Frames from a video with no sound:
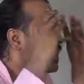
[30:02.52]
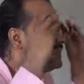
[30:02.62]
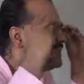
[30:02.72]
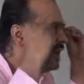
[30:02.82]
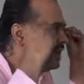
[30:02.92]

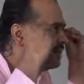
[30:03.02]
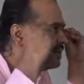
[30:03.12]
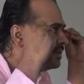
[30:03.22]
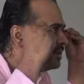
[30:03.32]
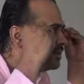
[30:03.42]
eyes
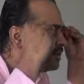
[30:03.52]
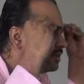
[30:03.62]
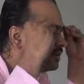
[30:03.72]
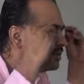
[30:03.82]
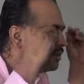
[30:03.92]

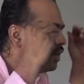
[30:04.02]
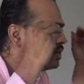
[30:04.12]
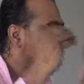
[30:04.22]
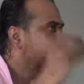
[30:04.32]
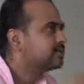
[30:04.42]
are
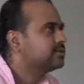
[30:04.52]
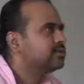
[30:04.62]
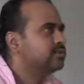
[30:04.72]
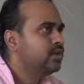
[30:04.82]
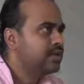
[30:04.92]
closed.
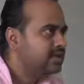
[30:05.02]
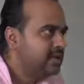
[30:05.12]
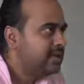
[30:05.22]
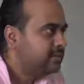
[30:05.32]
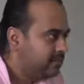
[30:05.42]
Don't
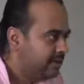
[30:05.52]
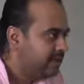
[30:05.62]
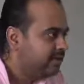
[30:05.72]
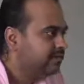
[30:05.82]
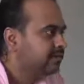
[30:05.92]
dream.
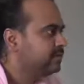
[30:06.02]
Live.